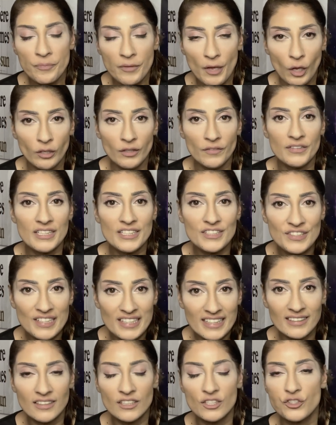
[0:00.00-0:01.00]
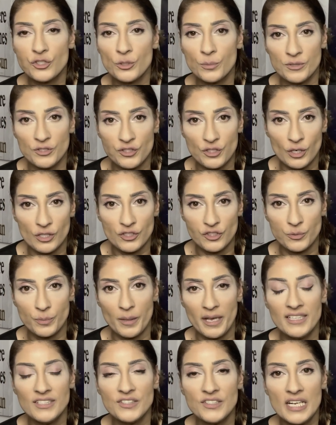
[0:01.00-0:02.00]
all of this in the superstar
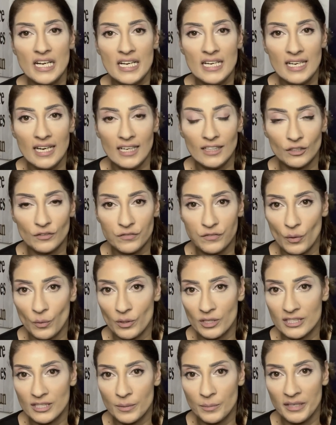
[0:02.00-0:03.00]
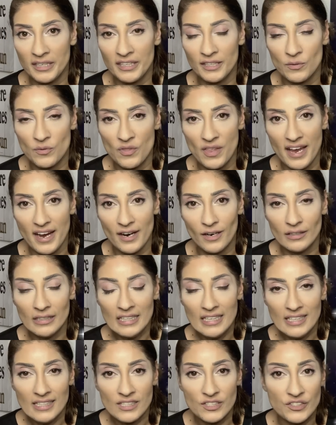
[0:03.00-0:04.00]
space. I look forward to meeting you there.
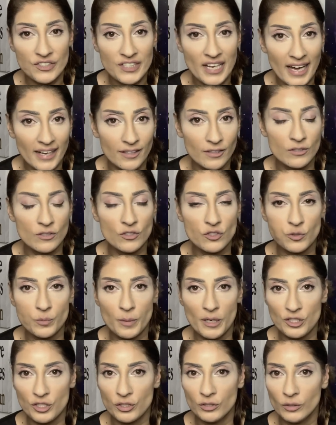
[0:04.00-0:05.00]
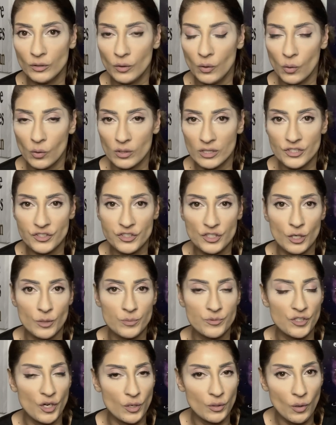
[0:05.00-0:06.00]
Saturn special
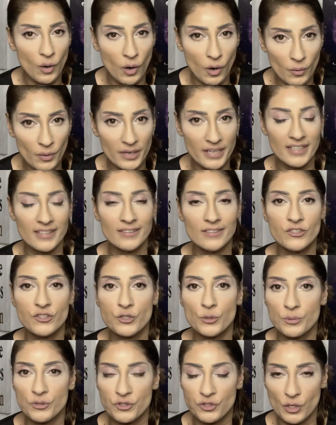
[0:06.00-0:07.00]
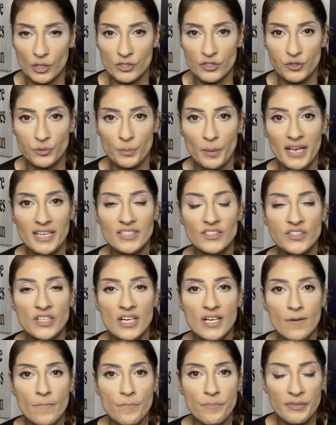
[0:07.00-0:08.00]
horoscopes are already in the superstar space.
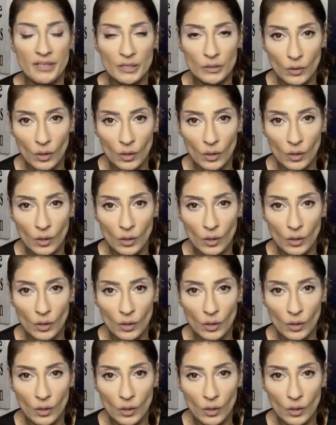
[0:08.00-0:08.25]
They're